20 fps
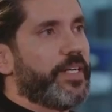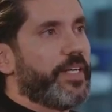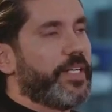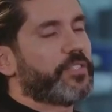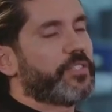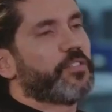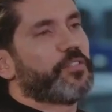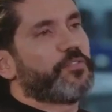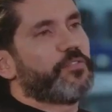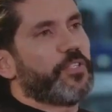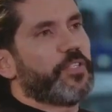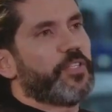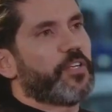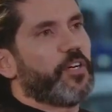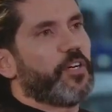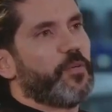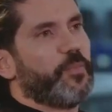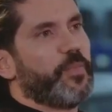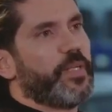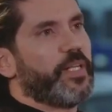it's good for the
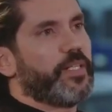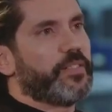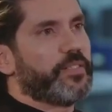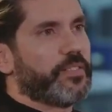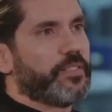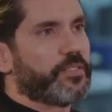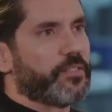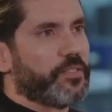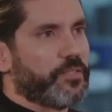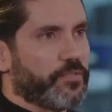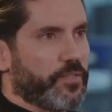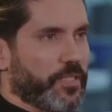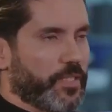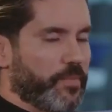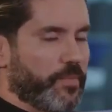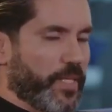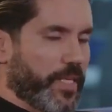economy and it's good for the